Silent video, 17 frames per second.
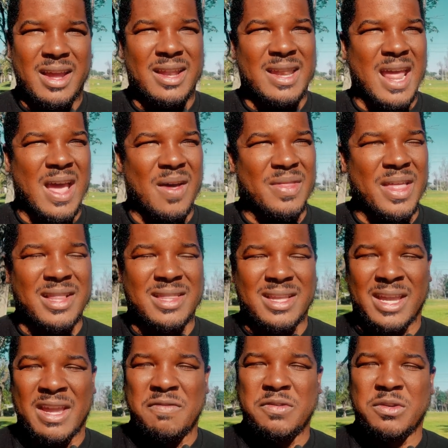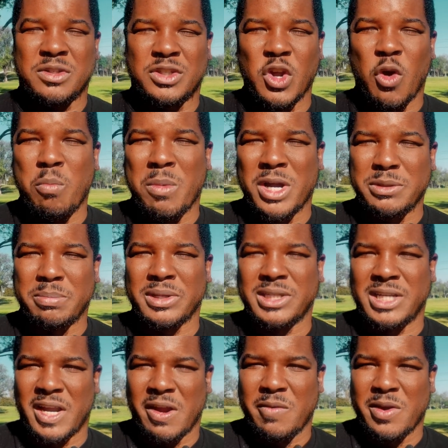Now, that gives you so much
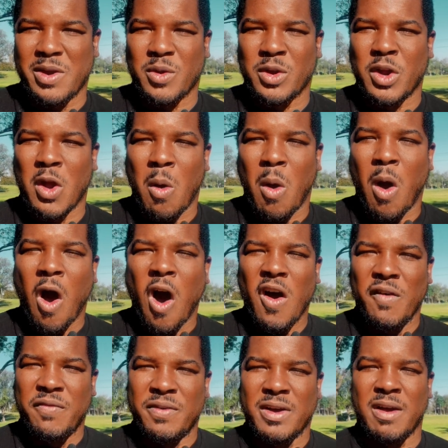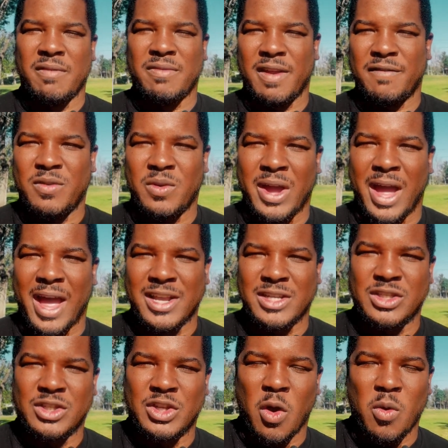material to go off of if you
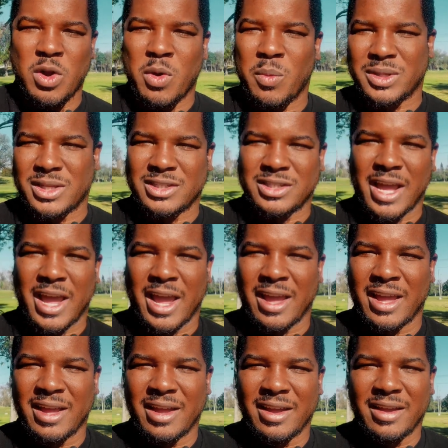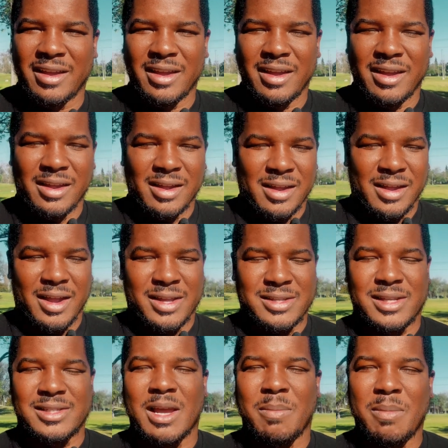guys don't know what to say. It's
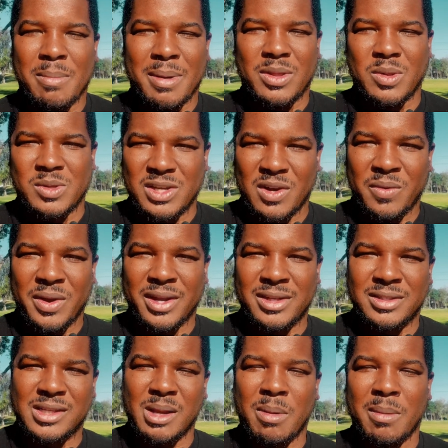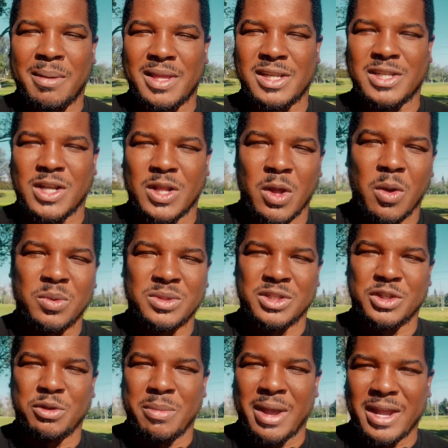like, tell me about those earrings. Tell me about these clothes.
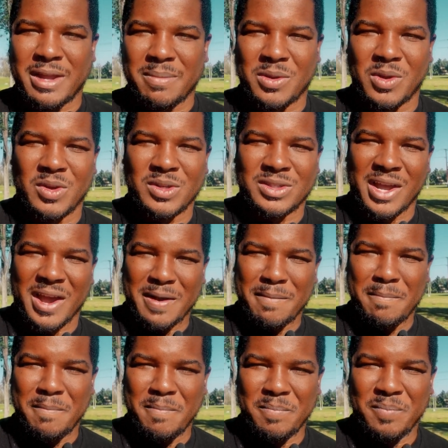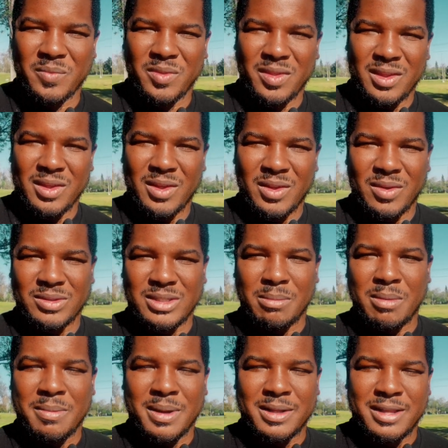Did you make them? Did you design them? Tell
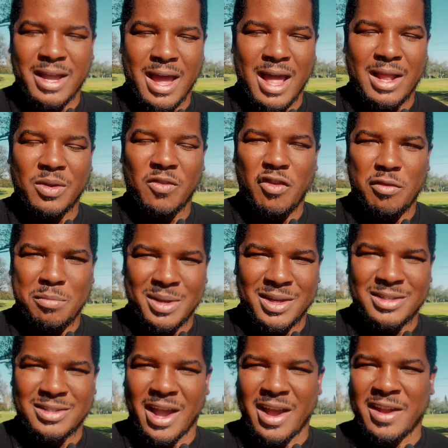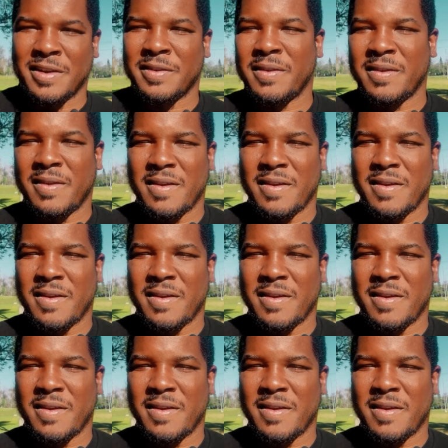me about that. How long have you been designing?